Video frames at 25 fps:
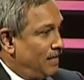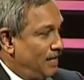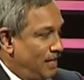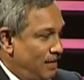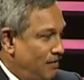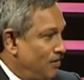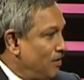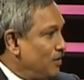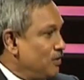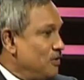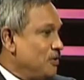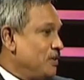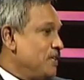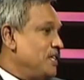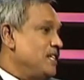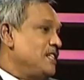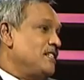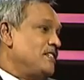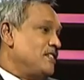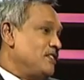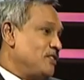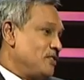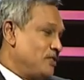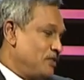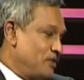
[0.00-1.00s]
even though he
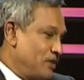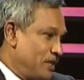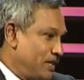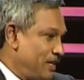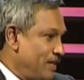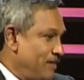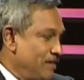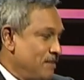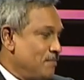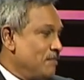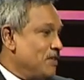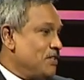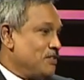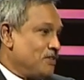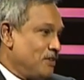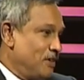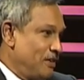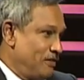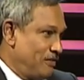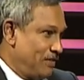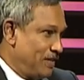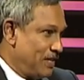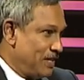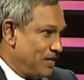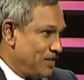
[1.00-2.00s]
is not having much
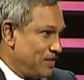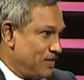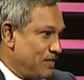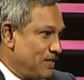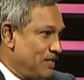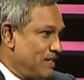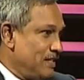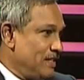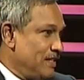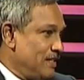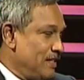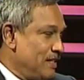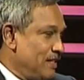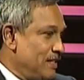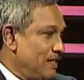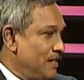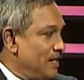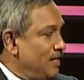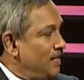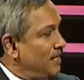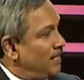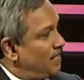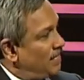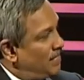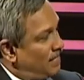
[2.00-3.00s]
qualification,
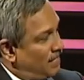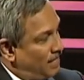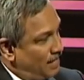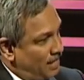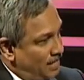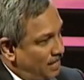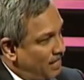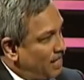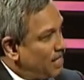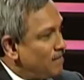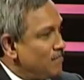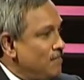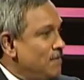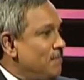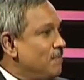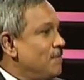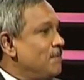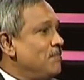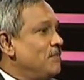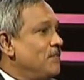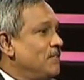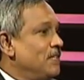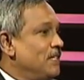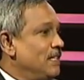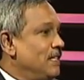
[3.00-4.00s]
he can be
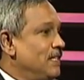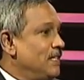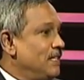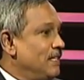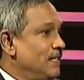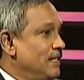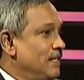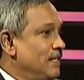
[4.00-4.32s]
promoted.